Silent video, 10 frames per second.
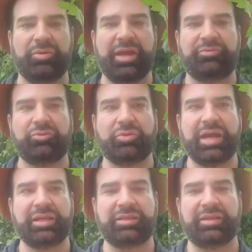We have to
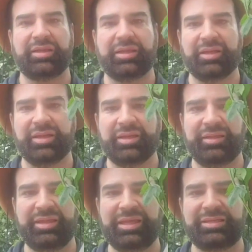cut
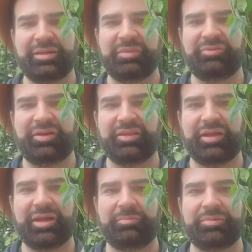this a bit
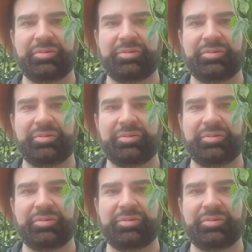further up.